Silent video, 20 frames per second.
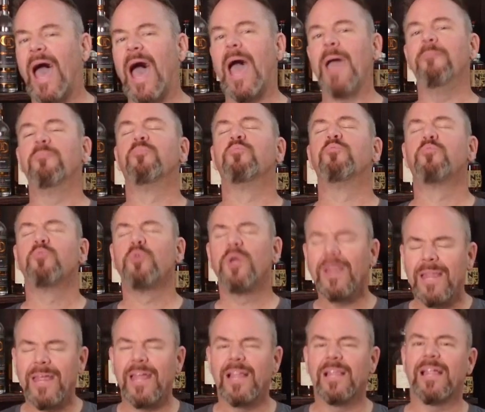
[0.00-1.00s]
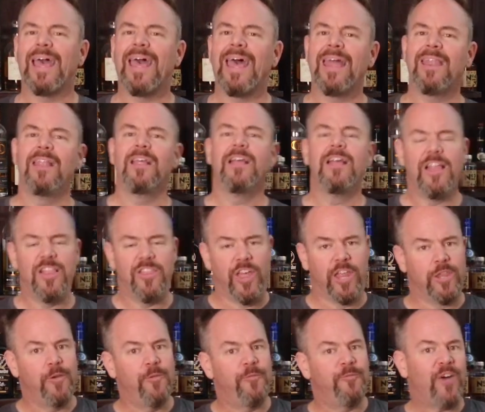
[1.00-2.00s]
I'm really glad
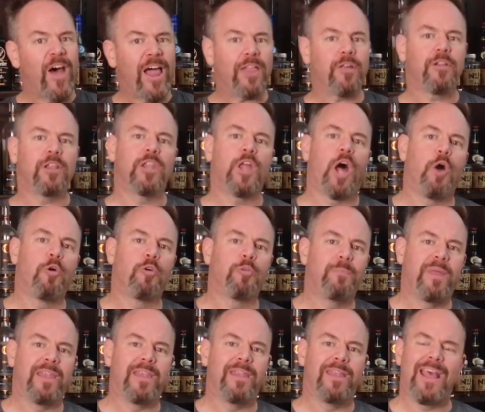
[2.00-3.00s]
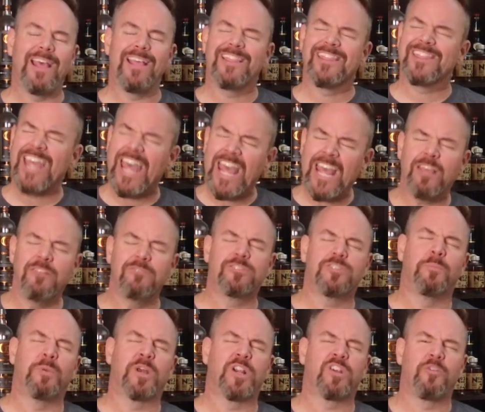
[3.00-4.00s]
that you followed along with me today. Thank you
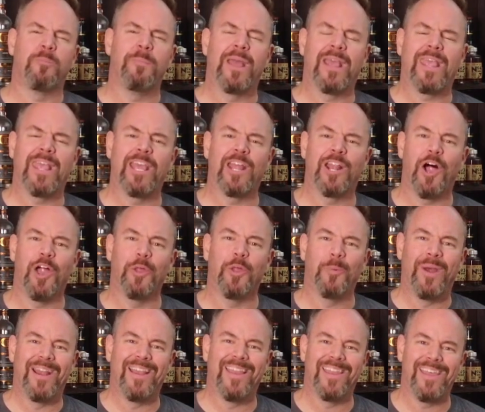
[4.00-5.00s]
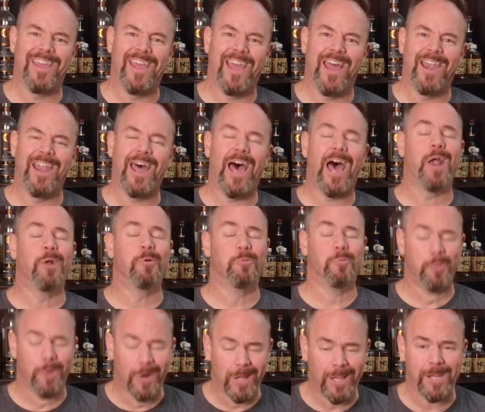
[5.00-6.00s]
so much for making it all the way to the end. I
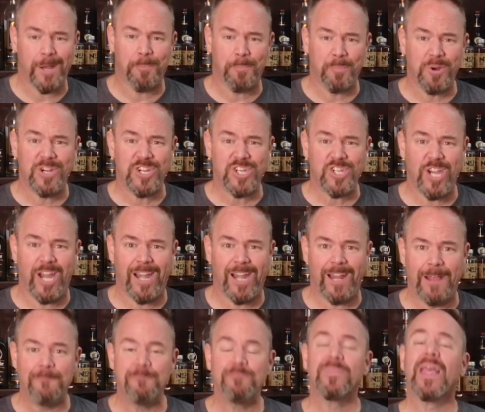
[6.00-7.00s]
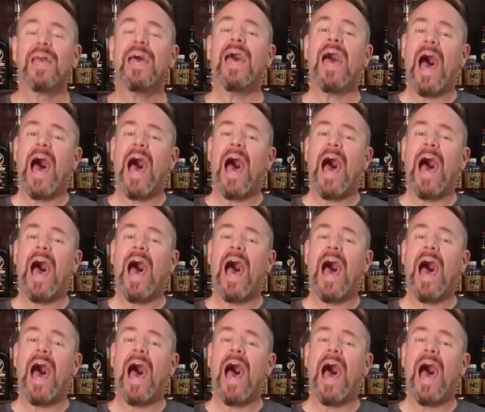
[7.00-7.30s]
really appreciate it.